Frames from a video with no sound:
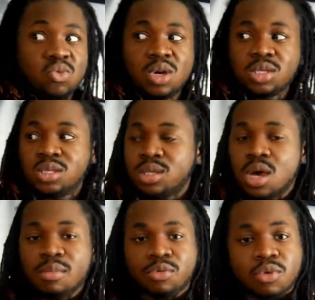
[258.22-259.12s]
Where is this
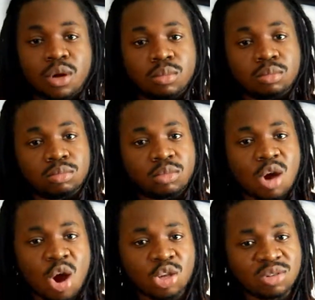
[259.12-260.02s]
coming from?
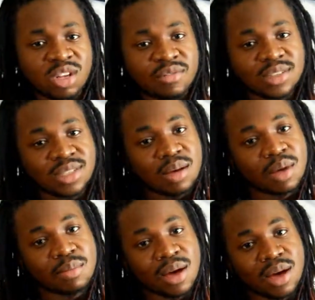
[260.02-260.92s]
Are you living inside
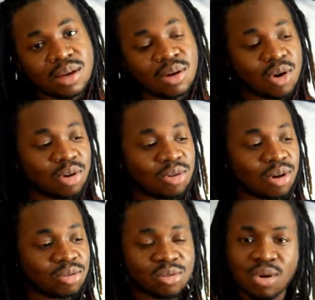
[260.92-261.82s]
my body? Or
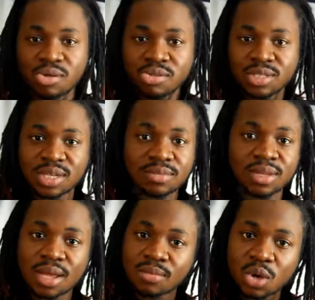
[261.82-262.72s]
are you going through the same
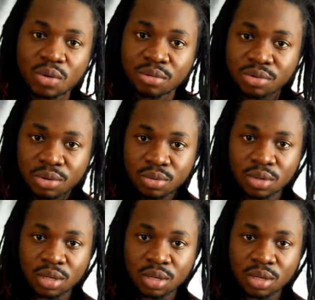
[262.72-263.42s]
thing I'm going through?